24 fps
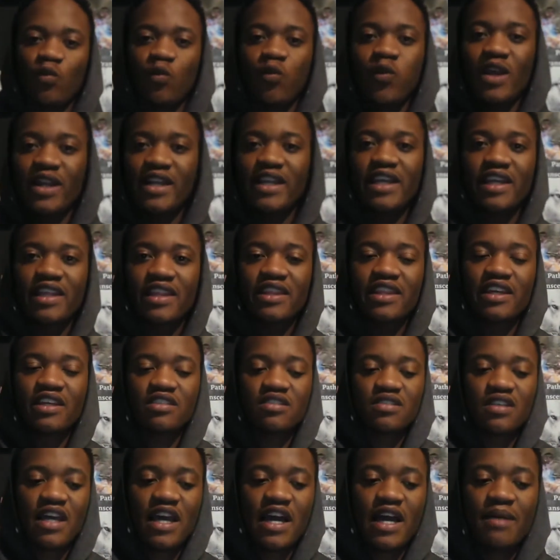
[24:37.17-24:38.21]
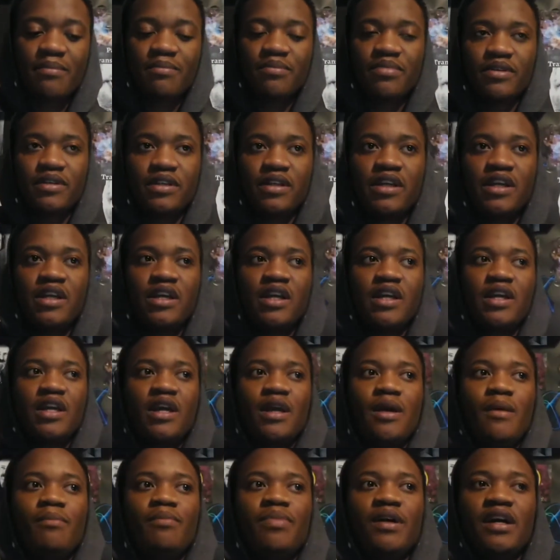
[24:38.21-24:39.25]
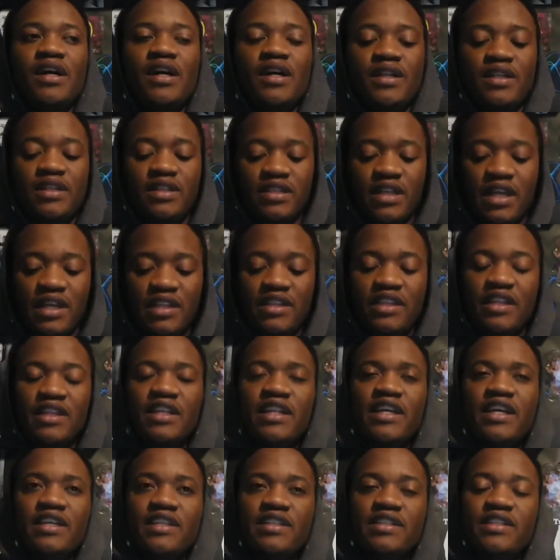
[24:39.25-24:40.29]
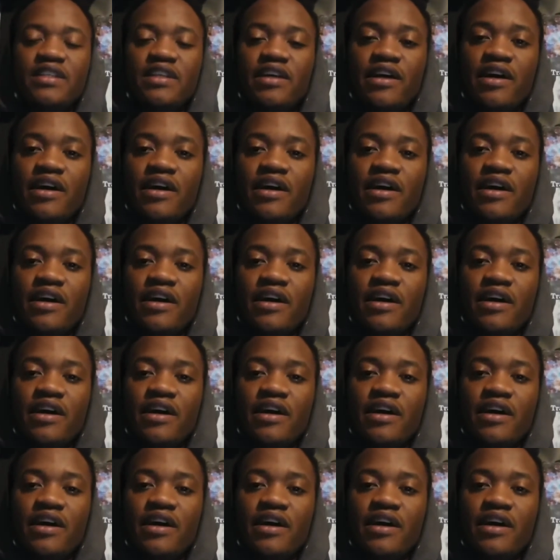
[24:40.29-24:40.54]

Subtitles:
willing things to happen. But nonetheless,